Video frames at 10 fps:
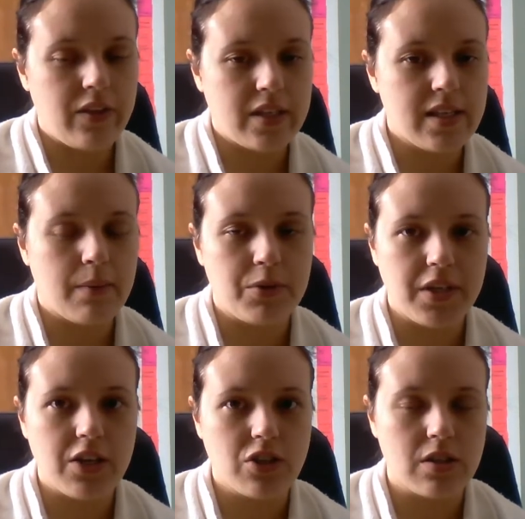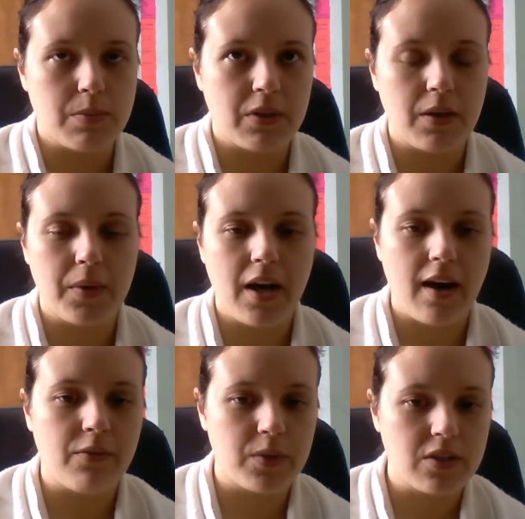these amputations, but they would
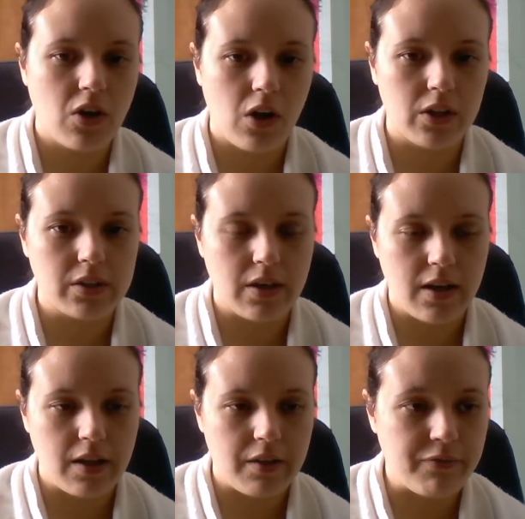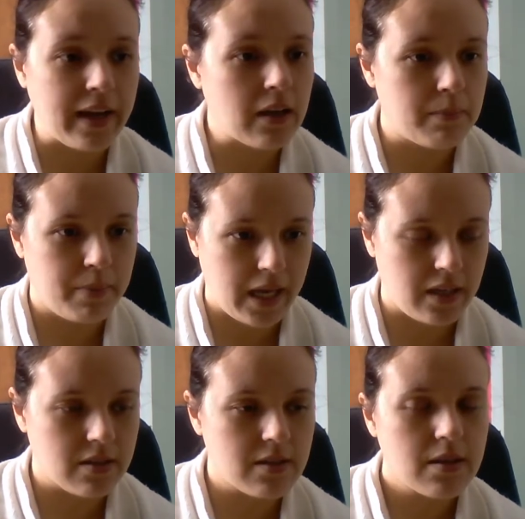have what's called the phantom
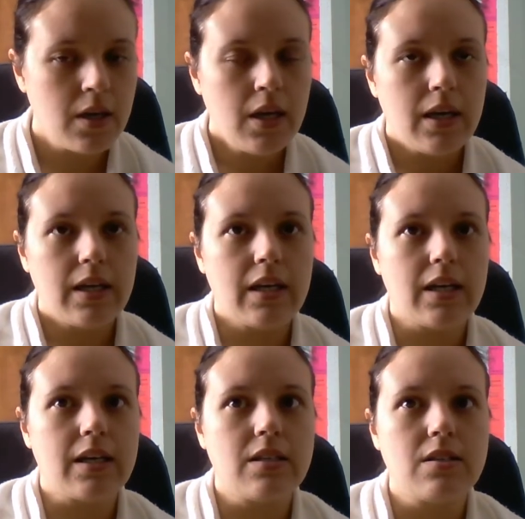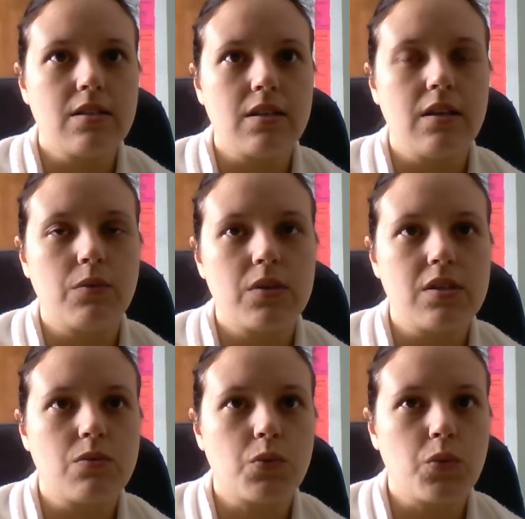pains. And it
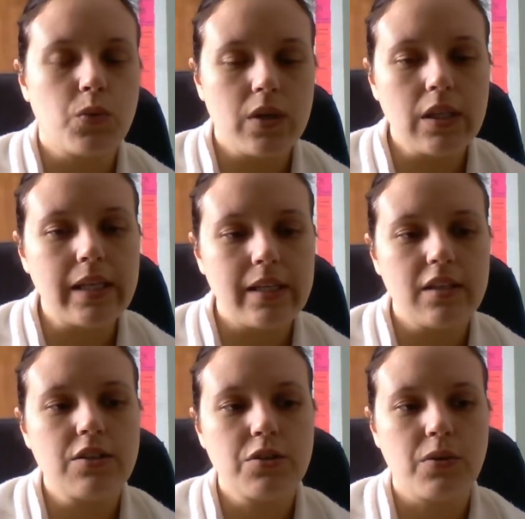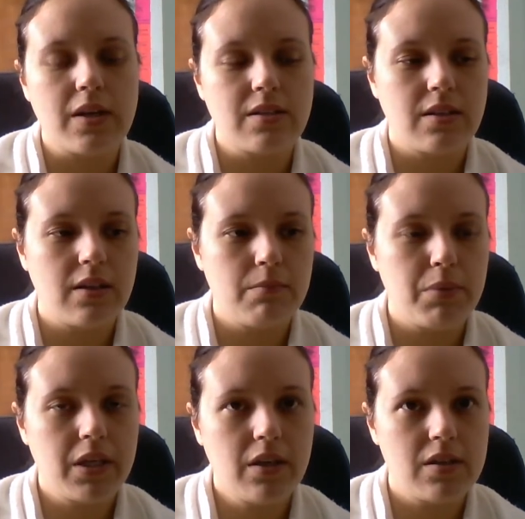was really interesting
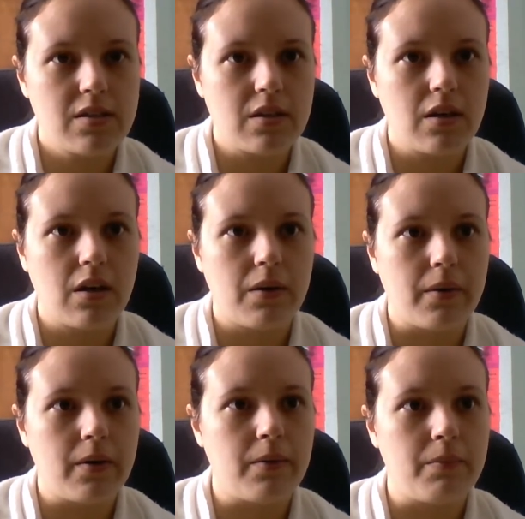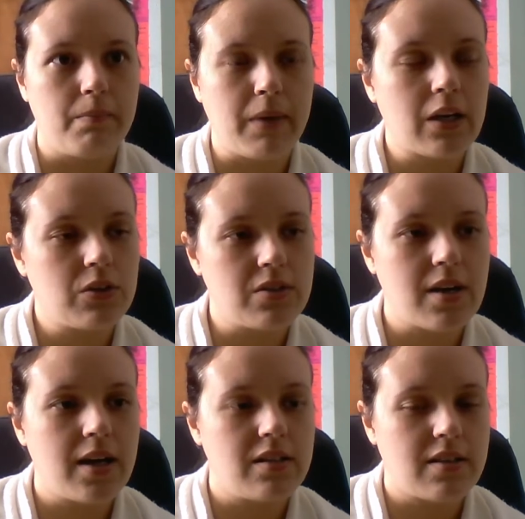because medical
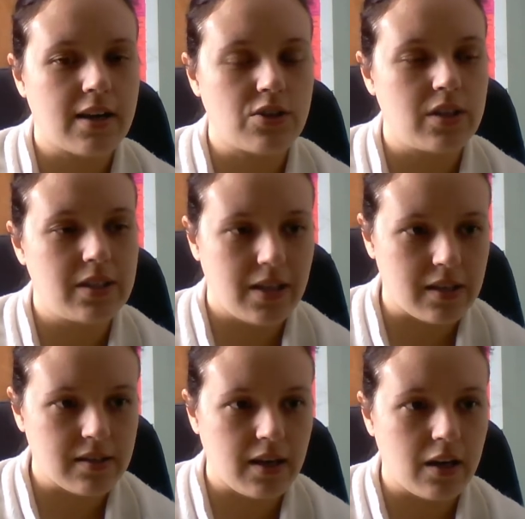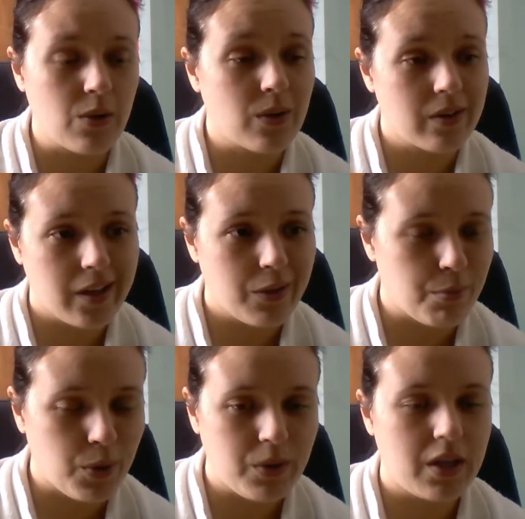science actually takes that, or they
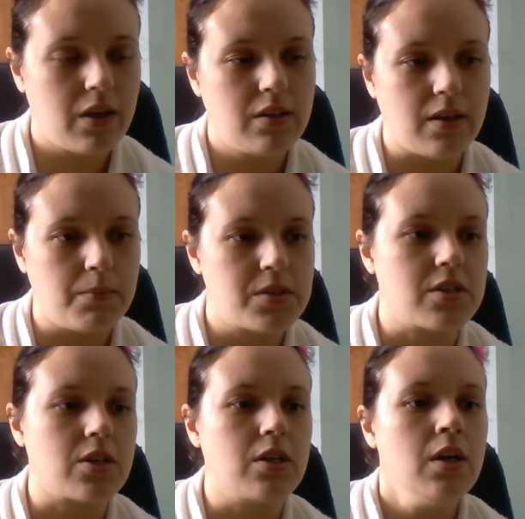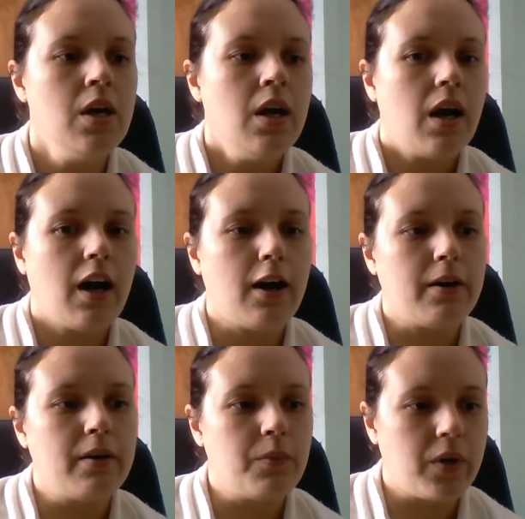throw it in a dumpster
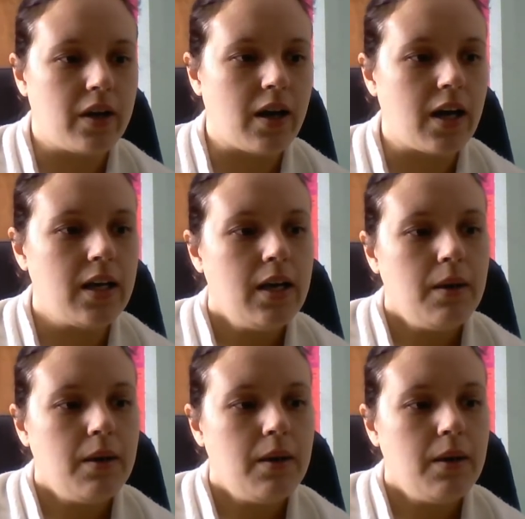and whatnot.